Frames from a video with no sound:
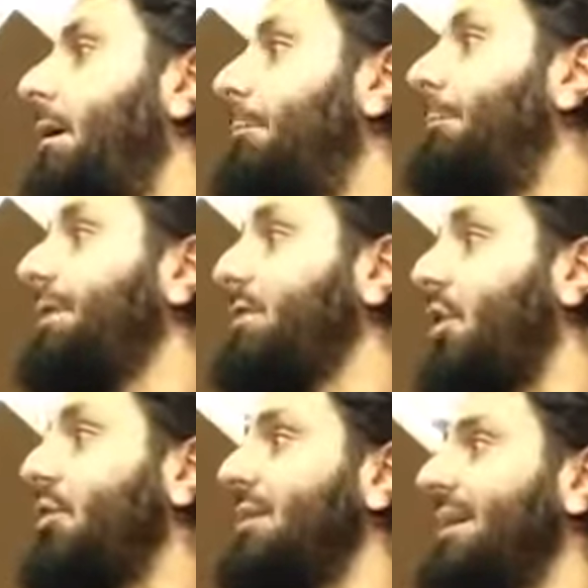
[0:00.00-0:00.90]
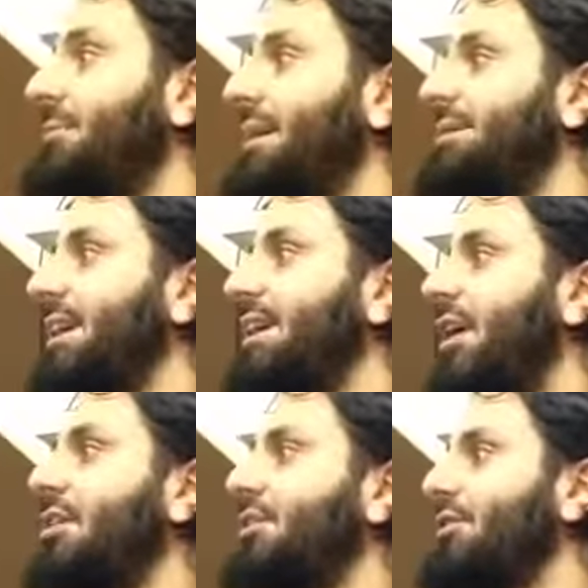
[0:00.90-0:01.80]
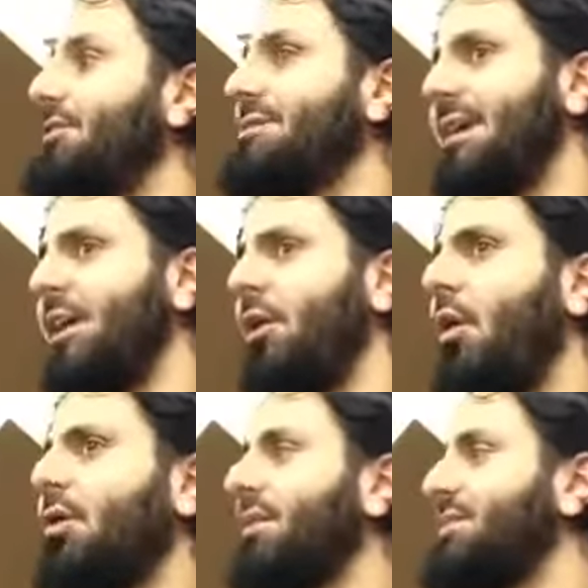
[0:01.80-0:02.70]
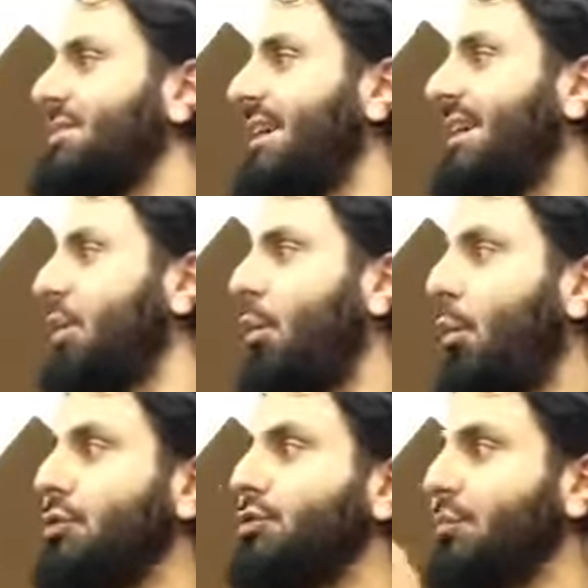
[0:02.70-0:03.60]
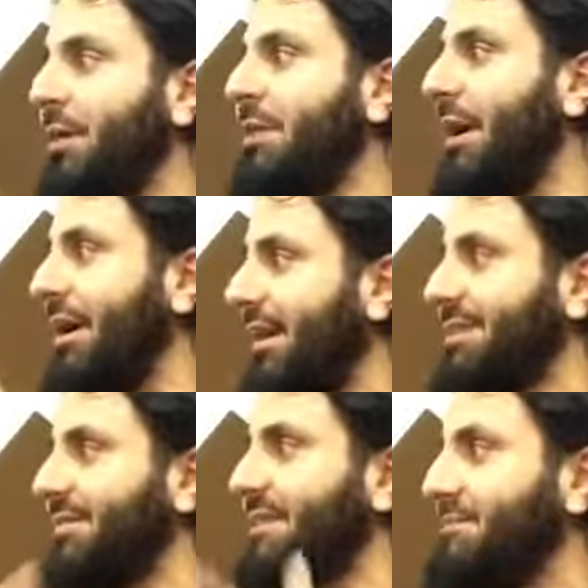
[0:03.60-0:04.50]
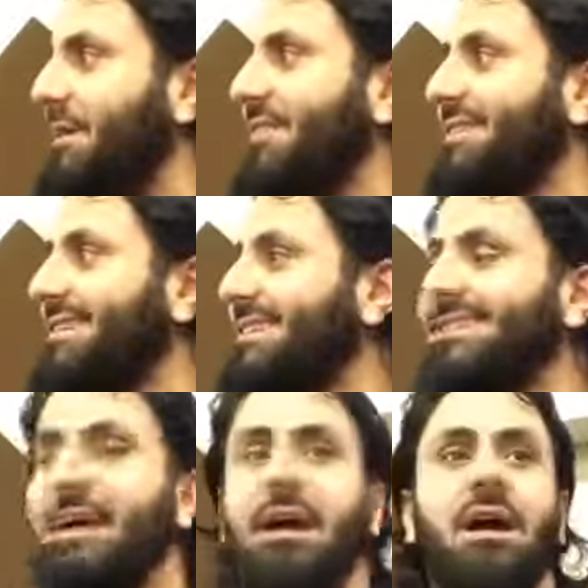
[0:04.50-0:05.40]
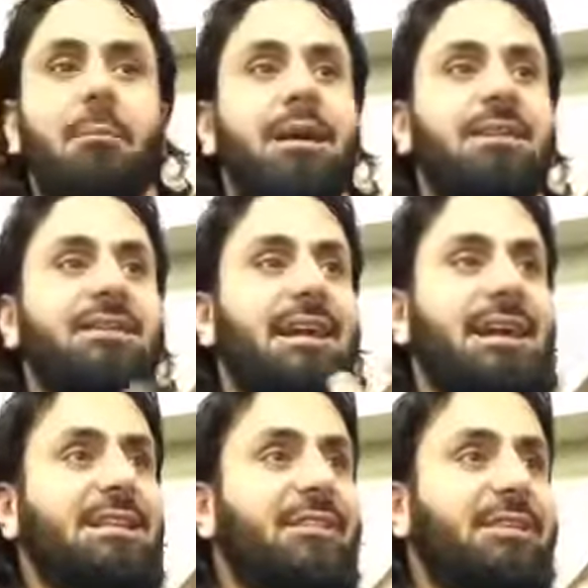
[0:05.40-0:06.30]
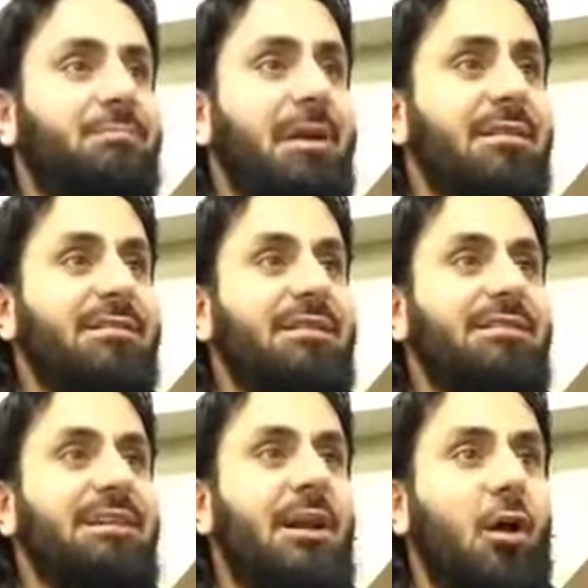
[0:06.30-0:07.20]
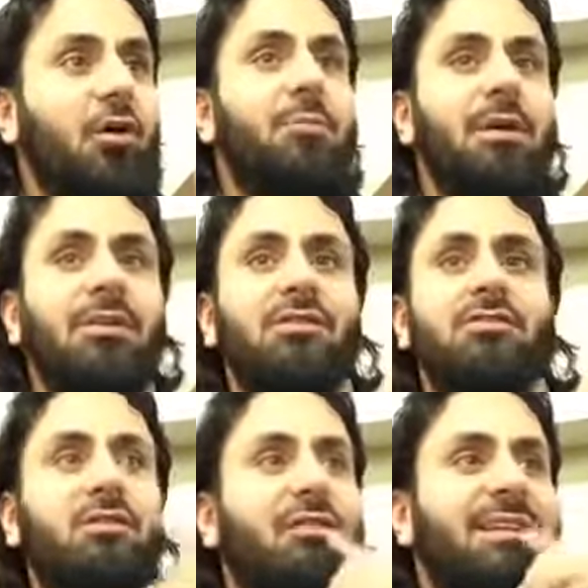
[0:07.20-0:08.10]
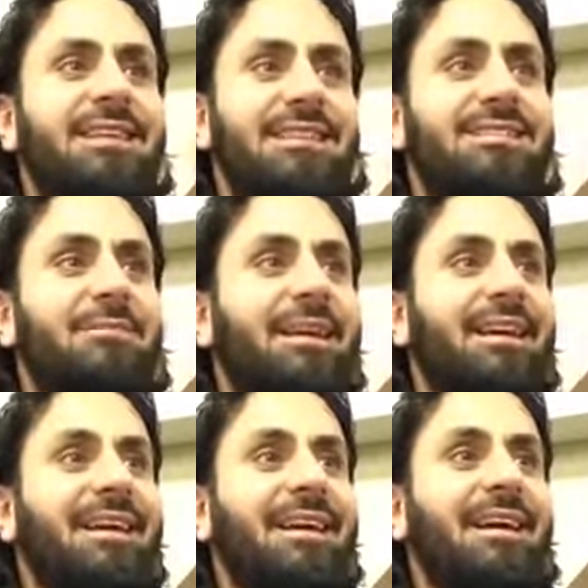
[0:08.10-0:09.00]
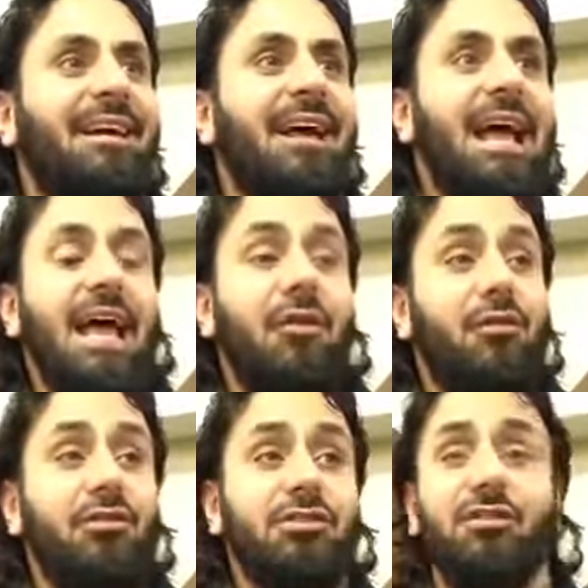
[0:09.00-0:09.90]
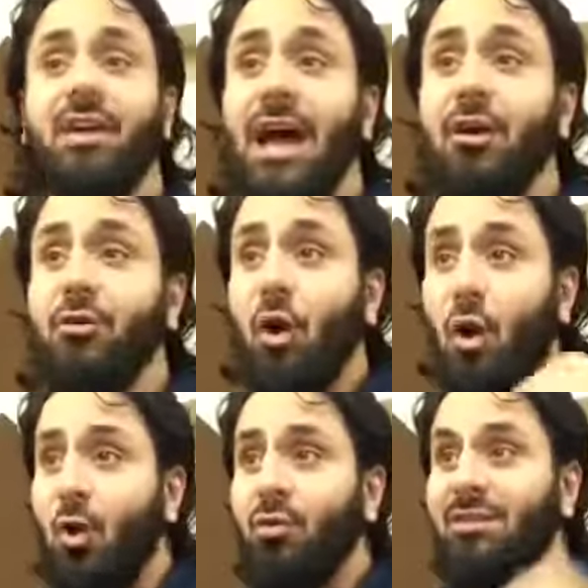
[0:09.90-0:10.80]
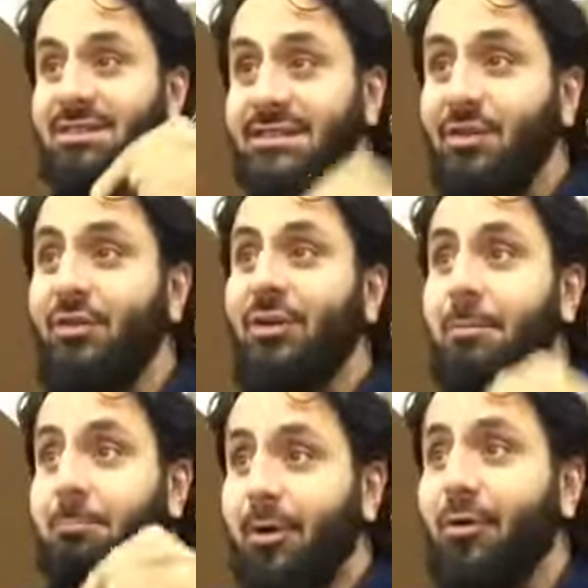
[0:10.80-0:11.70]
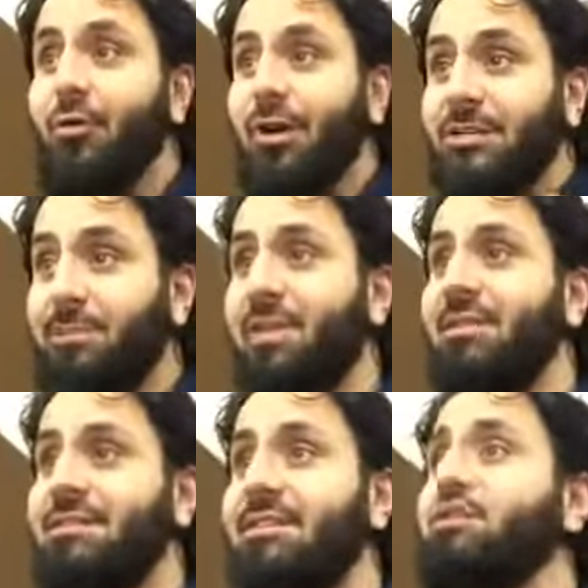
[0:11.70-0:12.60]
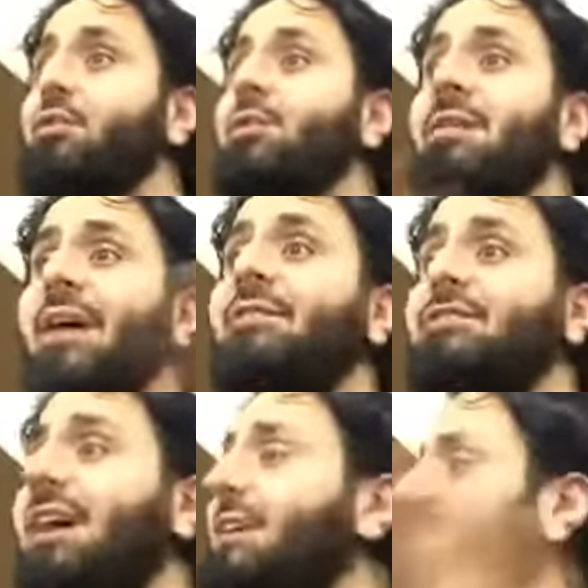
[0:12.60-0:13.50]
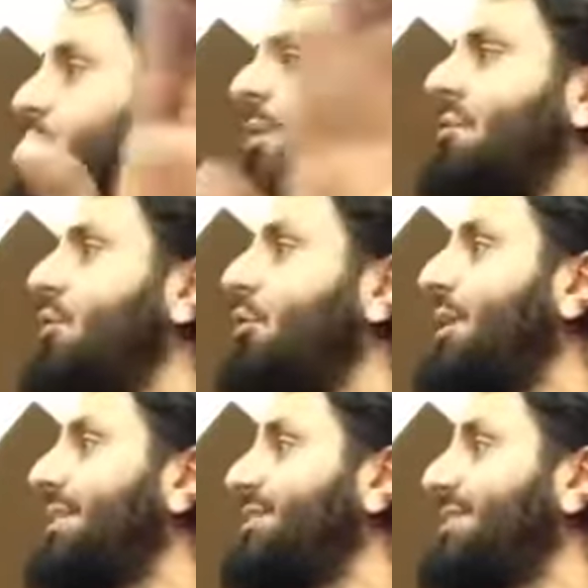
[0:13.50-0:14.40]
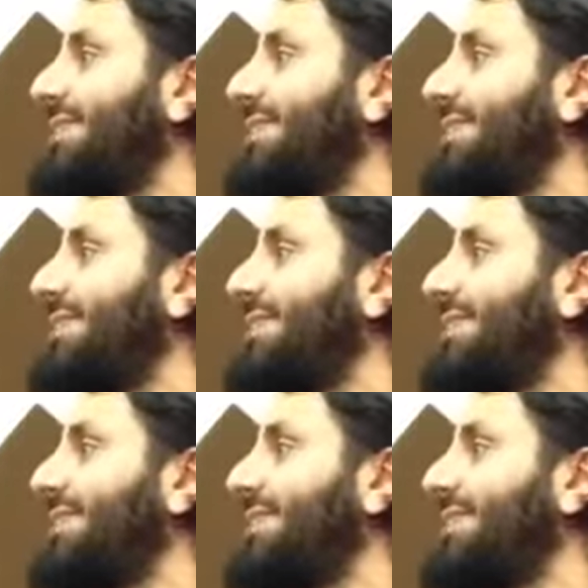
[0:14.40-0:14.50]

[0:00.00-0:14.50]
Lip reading: But Cody basically argues, saying, hold on a second, what do you mean by collective experiences? Because collective experiences can only be understood by testimony. If you just relied on your own single empirical experiences, you would never have science and you wouldn't have no knowledge.